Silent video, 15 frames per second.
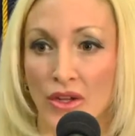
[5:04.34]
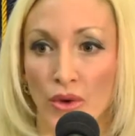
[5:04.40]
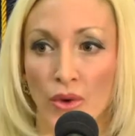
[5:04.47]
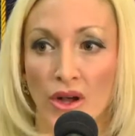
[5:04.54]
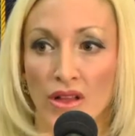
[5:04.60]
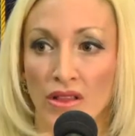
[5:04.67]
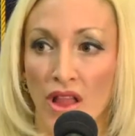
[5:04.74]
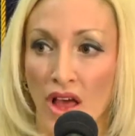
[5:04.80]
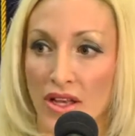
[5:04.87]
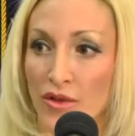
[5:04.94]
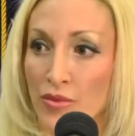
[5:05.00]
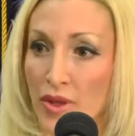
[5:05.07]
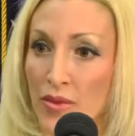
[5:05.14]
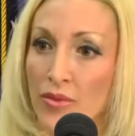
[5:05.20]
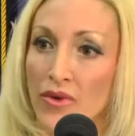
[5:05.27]
know a lot
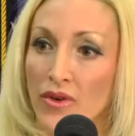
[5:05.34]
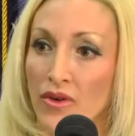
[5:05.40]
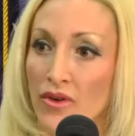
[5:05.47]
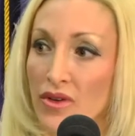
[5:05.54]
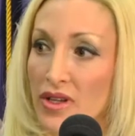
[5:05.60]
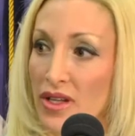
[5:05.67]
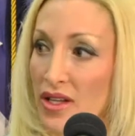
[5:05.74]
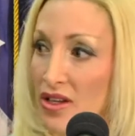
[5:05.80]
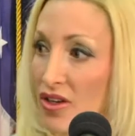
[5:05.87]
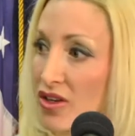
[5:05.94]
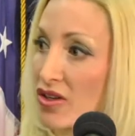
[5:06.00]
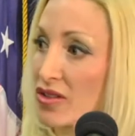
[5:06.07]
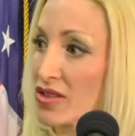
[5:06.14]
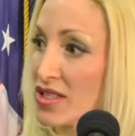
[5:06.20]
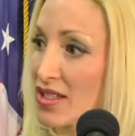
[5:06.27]
of people
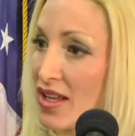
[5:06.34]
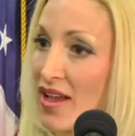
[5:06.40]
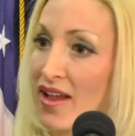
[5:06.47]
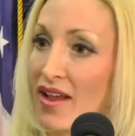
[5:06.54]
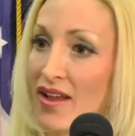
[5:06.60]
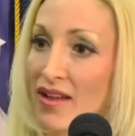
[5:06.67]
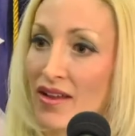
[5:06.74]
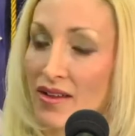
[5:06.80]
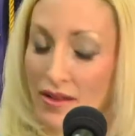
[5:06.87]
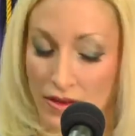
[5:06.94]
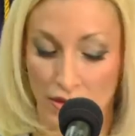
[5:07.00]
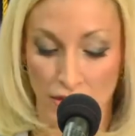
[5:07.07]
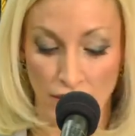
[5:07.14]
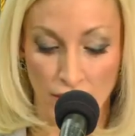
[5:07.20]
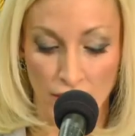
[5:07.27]
here today
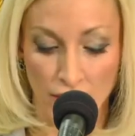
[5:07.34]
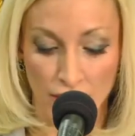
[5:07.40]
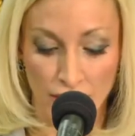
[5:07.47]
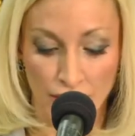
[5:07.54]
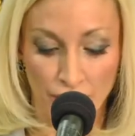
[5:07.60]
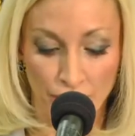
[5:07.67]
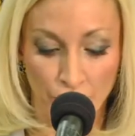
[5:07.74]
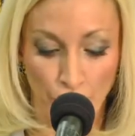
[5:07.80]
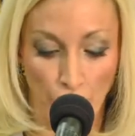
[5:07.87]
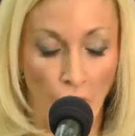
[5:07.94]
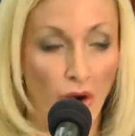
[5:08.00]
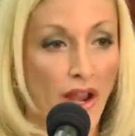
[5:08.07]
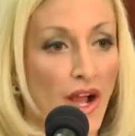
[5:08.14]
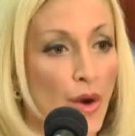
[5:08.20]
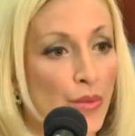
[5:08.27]

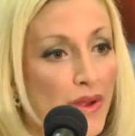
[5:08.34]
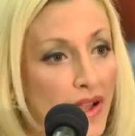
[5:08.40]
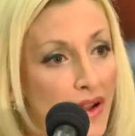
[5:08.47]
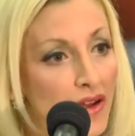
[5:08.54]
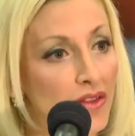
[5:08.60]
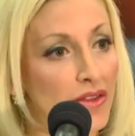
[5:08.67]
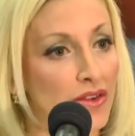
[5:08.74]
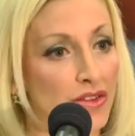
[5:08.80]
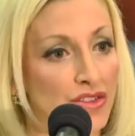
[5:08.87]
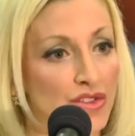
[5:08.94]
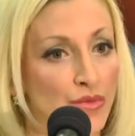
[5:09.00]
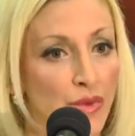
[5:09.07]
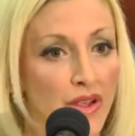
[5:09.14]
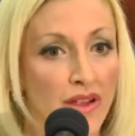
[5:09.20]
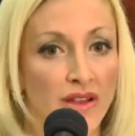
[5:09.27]
are helping
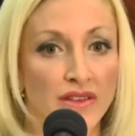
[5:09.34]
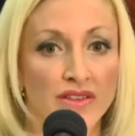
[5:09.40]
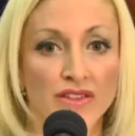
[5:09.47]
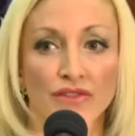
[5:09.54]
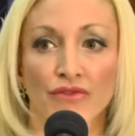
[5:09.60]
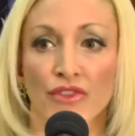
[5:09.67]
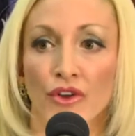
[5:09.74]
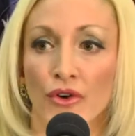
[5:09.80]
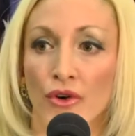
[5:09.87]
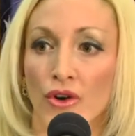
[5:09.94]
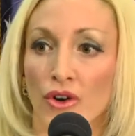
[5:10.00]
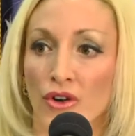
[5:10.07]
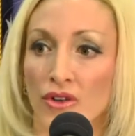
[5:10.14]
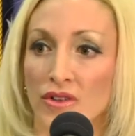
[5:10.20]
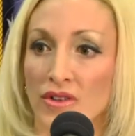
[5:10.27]
others because of the
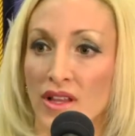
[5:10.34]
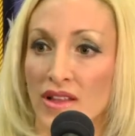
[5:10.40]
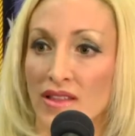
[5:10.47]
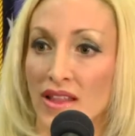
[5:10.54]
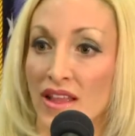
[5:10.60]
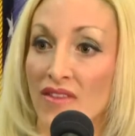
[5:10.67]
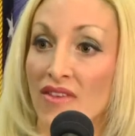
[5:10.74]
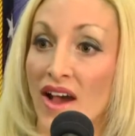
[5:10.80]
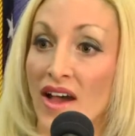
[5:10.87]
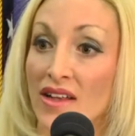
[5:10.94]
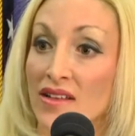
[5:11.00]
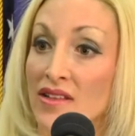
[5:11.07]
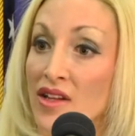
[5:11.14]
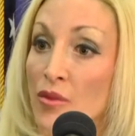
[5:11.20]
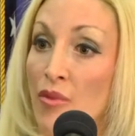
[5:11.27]
hurt that they've had
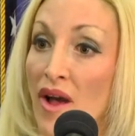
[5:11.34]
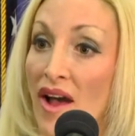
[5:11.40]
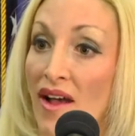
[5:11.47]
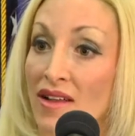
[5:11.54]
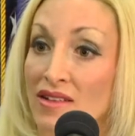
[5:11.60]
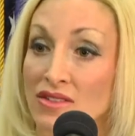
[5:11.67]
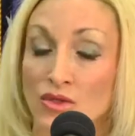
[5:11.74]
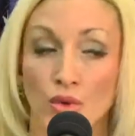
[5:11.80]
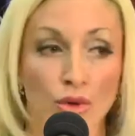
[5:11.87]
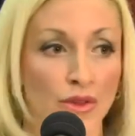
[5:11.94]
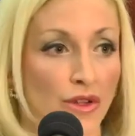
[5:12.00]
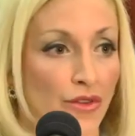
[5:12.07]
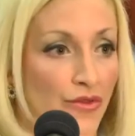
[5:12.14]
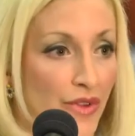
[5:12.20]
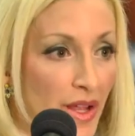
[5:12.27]
in their past or
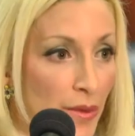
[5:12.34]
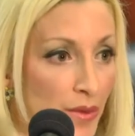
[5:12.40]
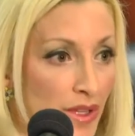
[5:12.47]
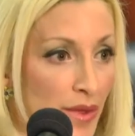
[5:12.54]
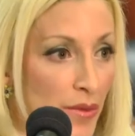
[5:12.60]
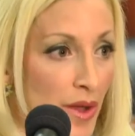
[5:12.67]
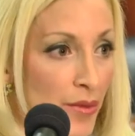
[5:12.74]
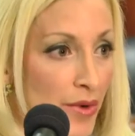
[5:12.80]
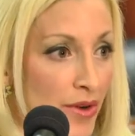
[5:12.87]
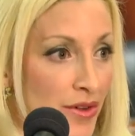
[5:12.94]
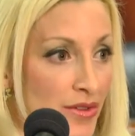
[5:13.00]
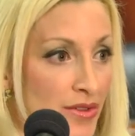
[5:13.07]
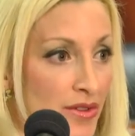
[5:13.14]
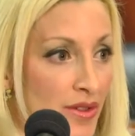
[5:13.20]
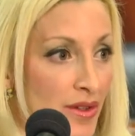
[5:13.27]
their family
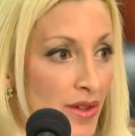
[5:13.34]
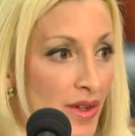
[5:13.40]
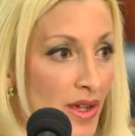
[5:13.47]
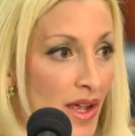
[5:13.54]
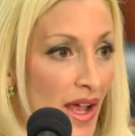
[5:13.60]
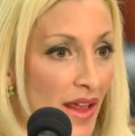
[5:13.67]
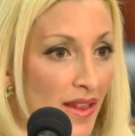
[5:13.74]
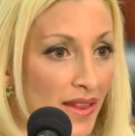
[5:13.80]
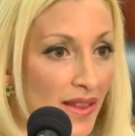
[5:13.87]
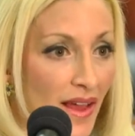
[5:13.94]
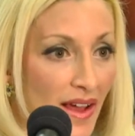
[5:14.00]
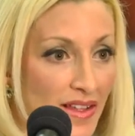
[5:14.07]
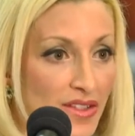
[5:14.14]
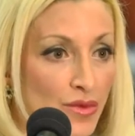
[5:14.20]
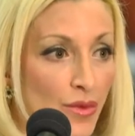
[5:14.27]
members. And
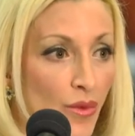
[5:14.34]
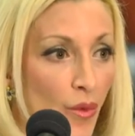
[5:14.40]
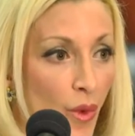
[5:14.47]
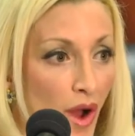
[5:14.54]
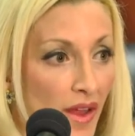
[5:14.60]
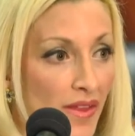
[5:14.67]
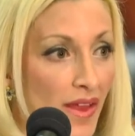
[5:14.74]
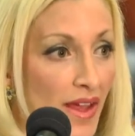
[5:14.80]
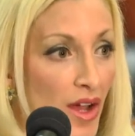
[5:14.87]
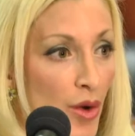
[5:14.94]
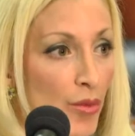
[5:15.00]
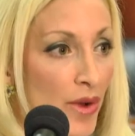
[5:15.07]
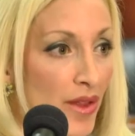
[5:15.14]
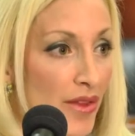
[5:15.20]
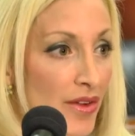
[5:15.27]
that's why they
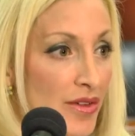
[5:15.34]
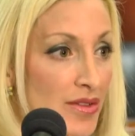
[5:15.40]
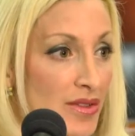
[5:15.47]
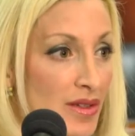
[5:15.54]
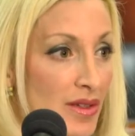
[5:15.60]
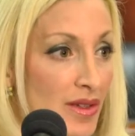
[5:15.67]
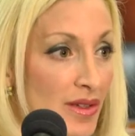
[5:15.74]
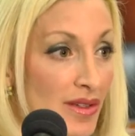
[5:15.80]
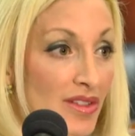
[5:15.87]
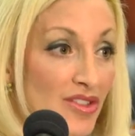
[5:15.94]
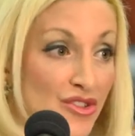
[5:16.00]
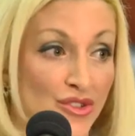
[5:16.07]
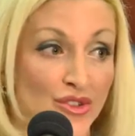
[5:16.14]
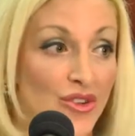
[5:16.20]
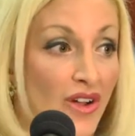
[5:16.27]
help others. And
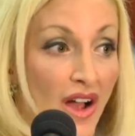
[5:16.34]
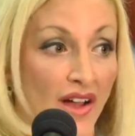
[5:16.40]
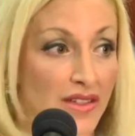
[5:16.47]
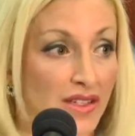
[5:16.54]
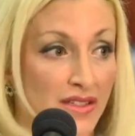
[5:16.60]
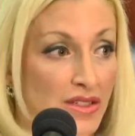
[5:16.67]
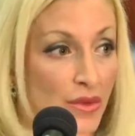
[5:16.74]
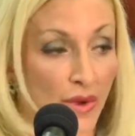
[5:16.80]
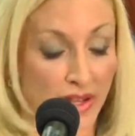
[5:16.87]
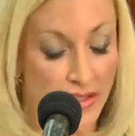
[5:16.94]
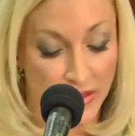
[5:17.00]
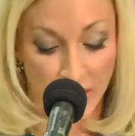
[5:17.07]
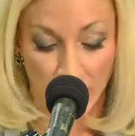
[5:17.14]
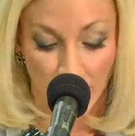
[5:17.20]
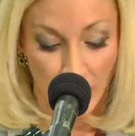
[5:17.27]
it's true, God doesn't
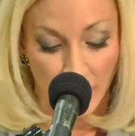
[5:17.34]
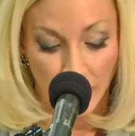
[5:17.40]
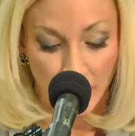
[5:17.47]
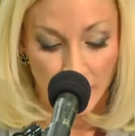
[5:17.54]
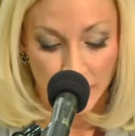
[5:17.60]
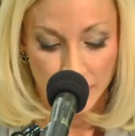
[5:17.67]
waste any hurt.